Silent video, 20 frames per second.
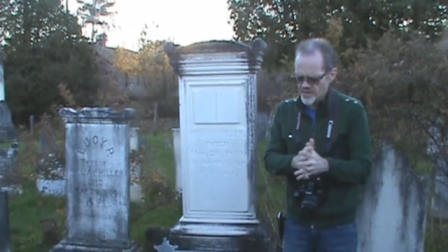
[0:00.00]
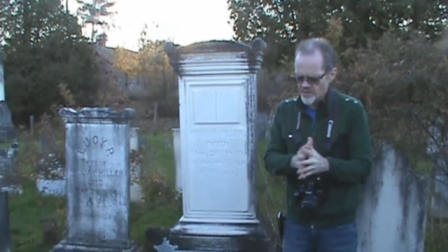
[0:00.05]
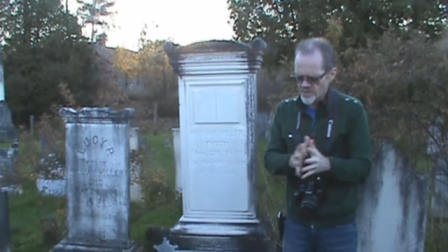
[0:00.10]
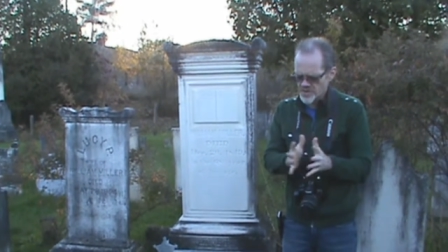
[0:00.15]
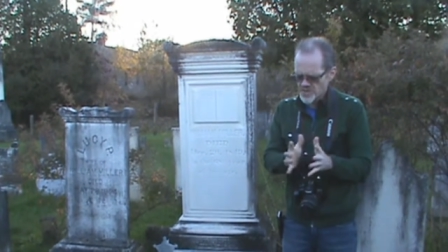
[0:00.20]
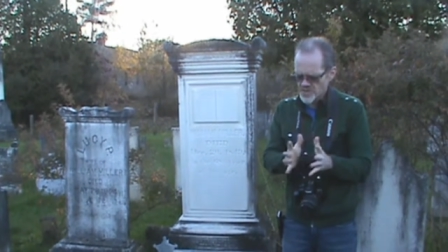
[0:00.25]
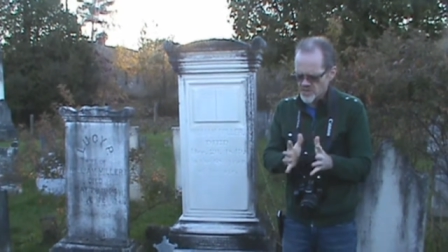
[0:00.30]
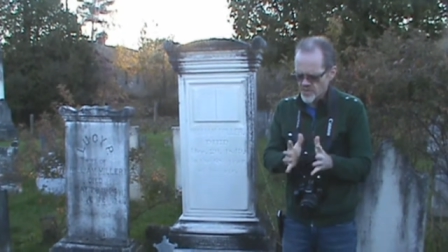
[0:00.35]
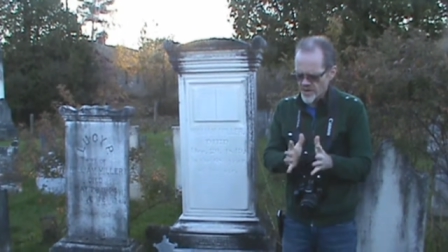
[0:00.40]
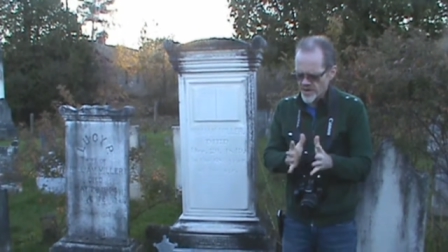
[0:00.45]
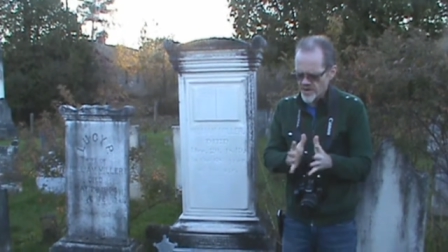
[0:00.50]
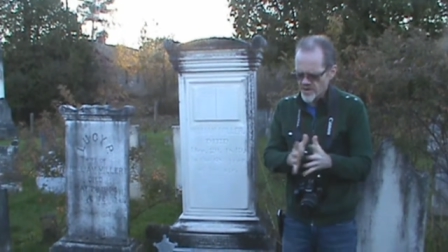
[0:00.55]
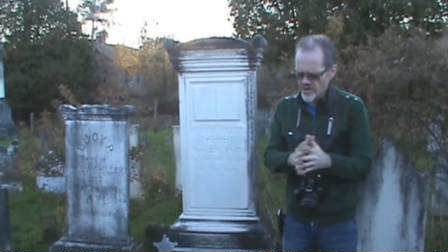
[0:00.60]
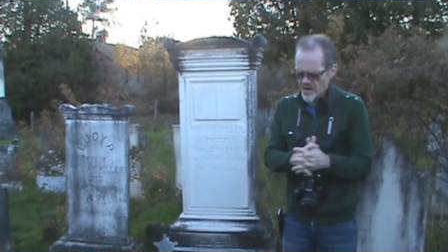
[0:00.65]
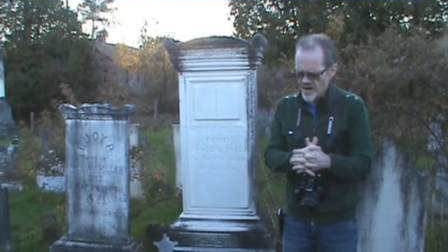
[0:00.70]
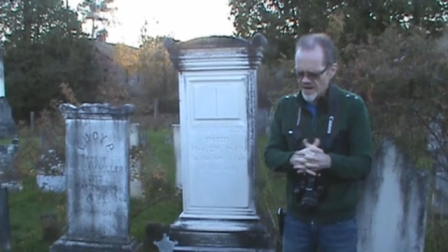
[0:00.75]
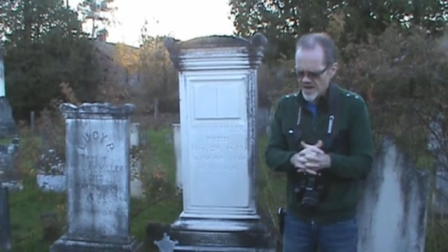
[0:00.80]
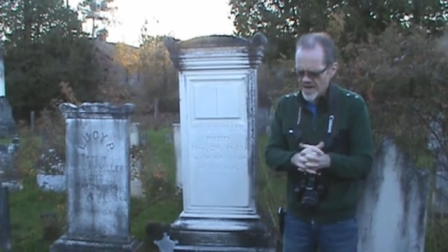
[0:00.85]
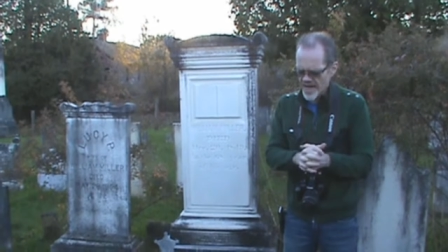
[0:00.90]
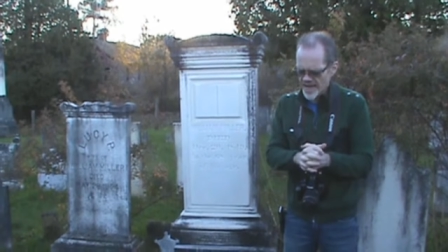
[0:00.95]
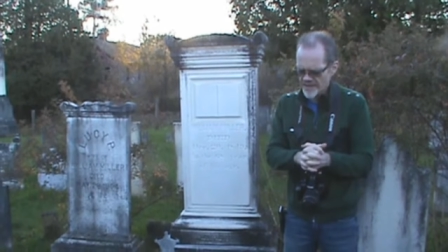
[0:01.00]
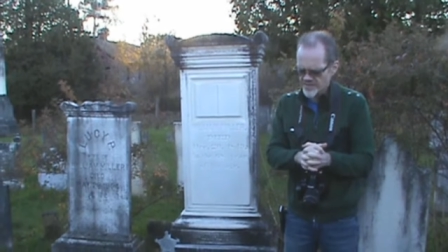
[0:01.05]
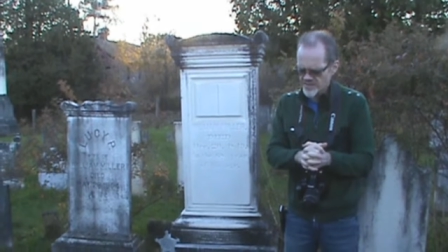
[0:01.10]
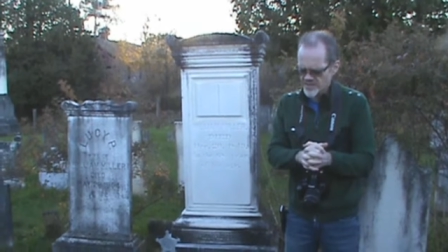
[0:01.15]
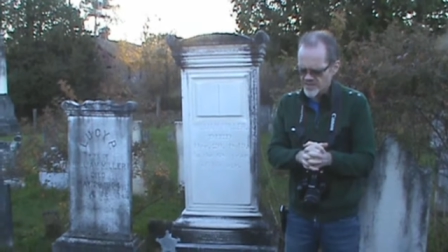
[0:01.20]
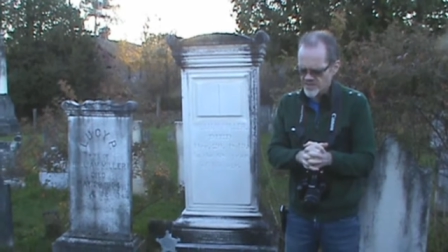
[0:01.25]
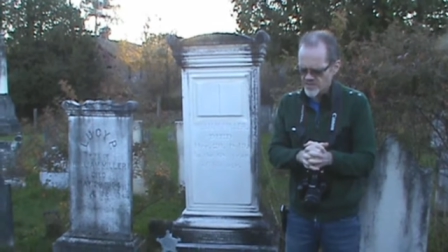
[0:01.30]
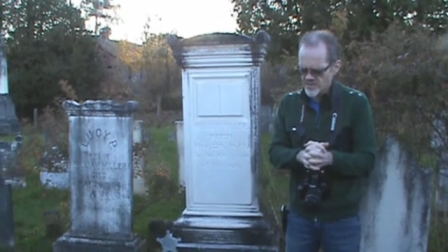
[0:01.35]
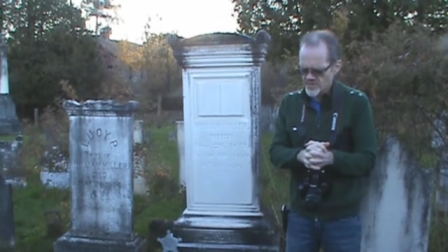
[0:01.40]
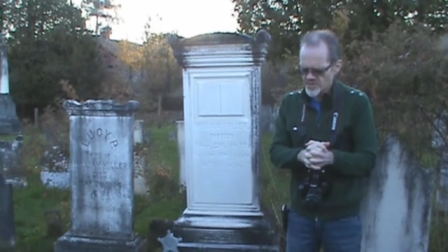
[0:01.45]
We surrender our lives
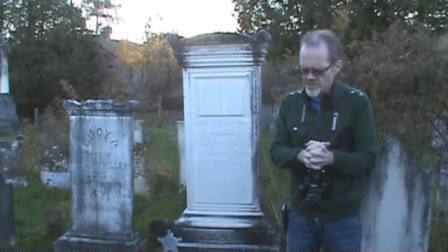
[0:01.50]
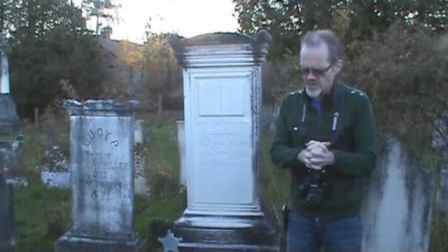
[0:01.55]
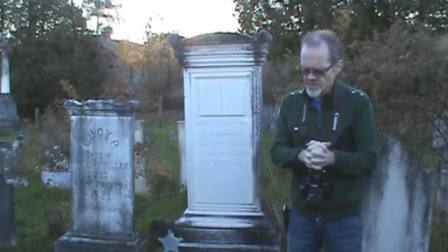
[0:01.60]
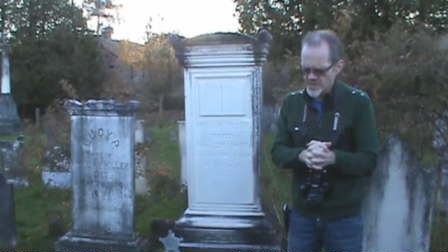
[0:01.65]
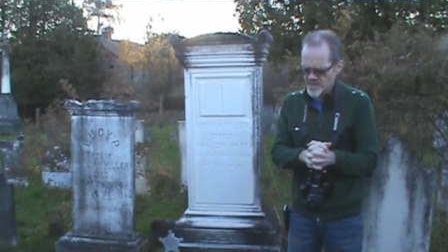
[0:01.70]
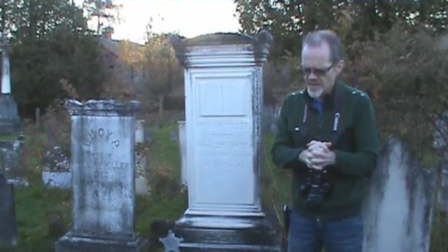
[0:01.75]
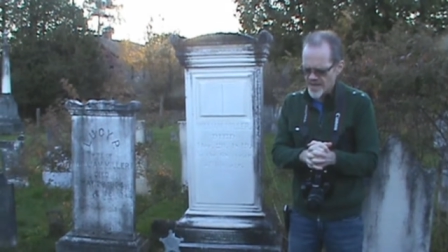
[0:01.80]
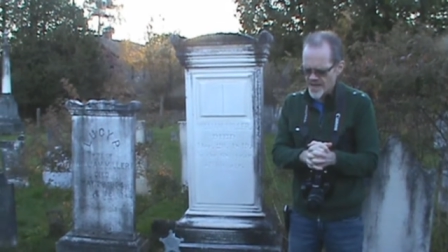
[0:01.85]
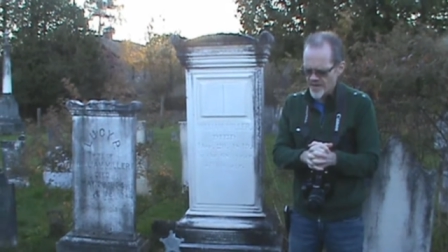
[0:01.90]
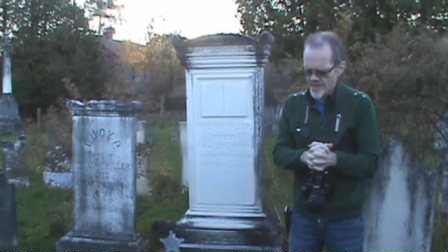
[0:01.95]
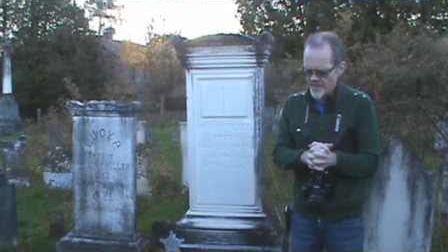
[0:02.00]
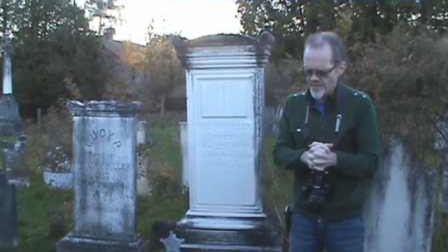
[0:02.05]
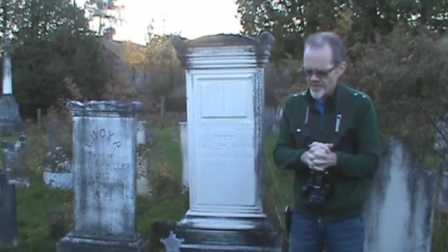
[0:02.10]
to you just now.